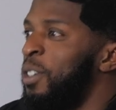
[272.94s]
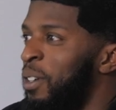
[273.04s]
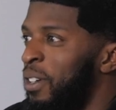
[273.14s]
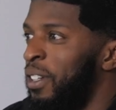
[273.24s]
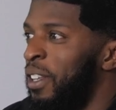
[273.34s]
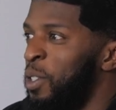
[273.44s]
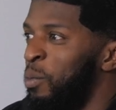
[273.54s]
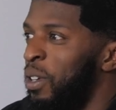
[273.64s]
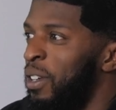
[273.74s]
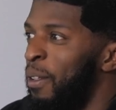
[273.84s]
Shawn as
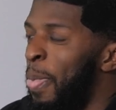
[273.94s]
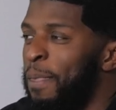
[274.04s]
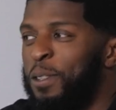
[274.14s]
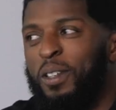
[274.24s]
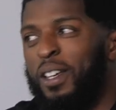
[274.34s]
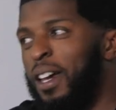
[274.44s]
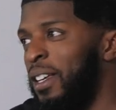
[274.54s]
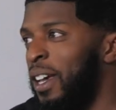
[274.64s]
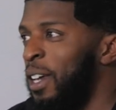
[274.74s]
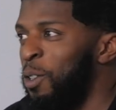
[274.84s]
well. So you kind
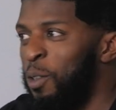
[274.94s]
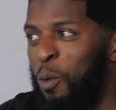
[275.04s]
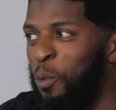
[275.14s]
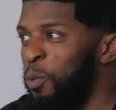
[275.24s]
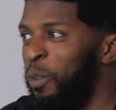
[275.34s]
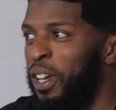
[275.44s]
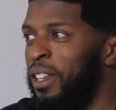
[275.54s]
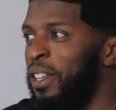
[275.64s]
of got, you don't know which way